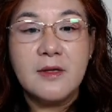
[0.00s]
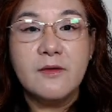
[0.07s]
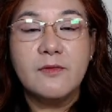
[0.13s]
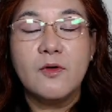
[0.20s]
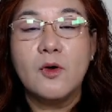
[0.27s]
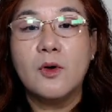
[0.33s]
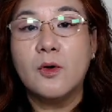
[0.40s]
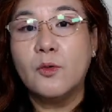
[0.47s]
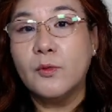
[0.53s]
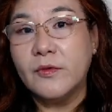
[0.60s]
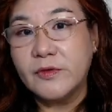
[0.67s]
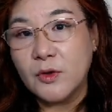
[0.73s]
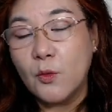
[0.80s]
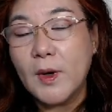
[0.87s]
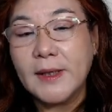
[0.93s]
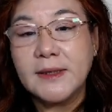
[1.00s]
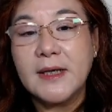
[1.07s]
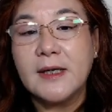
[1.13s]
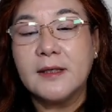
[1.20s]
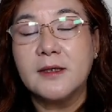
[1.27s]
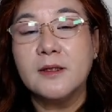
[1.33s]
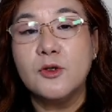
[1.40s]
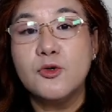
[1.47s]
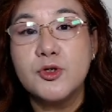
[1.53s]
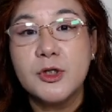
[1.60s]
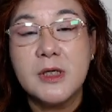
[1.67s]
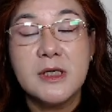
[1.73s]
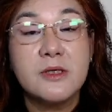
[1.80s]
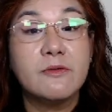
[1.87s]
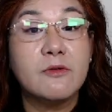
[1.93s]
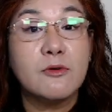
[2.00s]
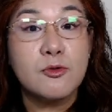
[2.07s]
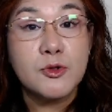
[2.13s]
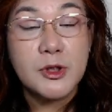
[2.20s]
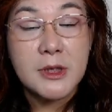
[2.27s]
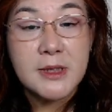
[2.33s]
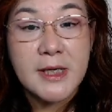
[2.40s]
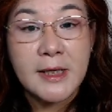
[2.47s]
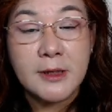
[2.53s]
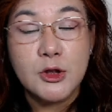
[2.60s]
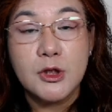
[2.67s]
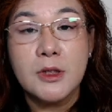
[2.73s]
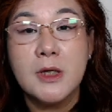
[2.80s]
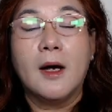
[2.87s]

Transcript: or with the white tiger, usually it's ferocious energy.